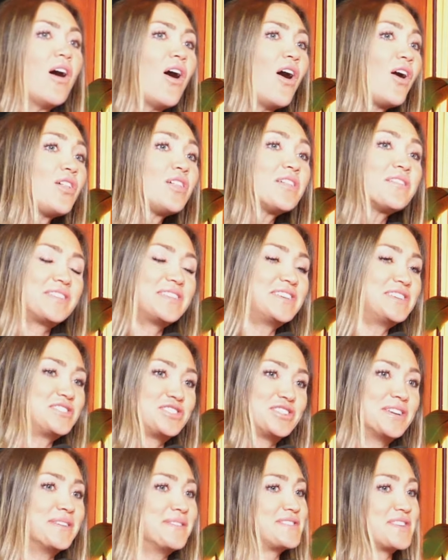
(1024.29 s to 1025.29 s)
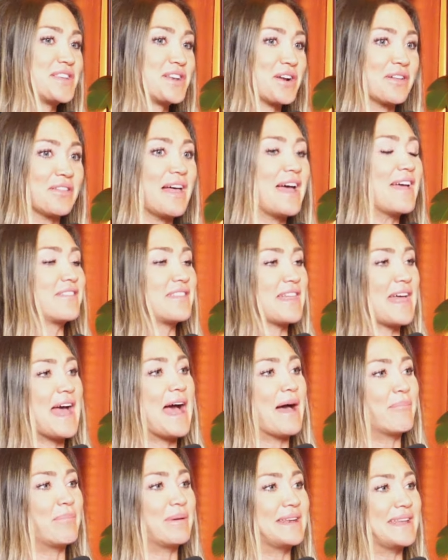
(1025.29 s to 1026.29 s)
all of these shifts in our life that
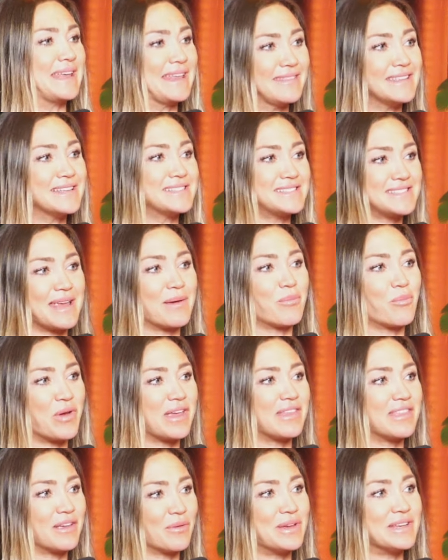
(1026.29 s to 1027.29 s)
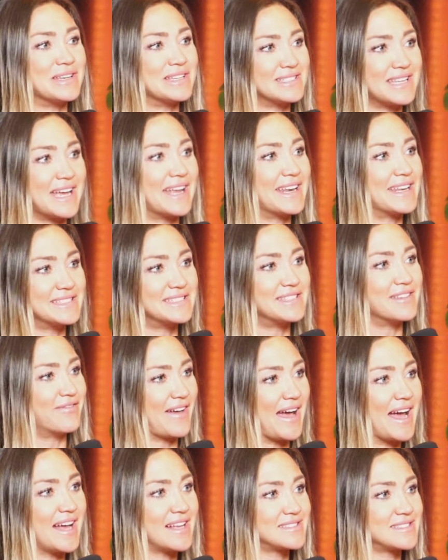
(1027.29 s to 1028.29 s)
happen in the same week that we decided to
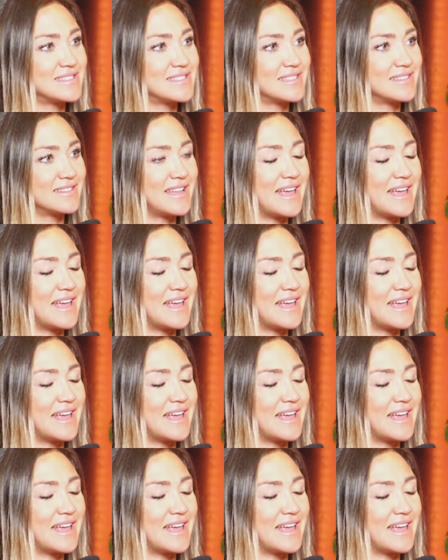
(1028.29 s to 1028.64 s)
fast.